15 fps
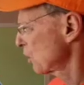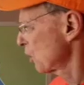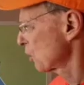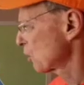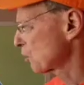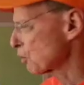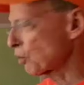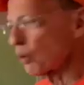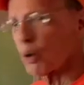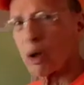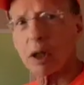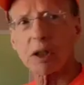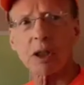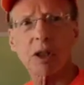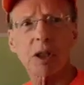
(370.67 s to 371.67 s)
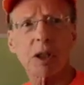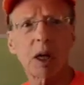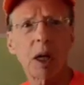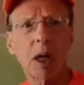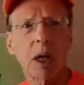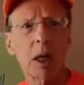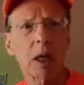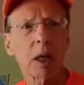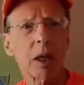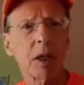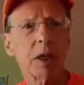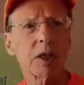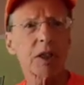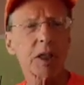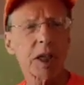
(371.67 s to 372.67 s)
across
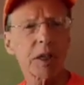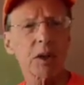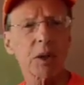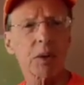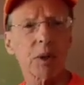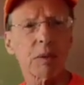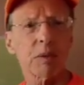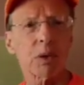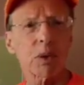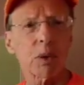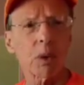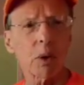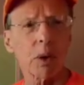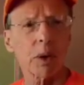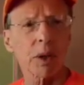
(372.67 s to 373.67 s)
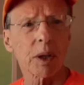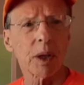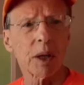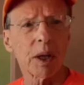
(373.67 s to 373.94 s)
the center of the court.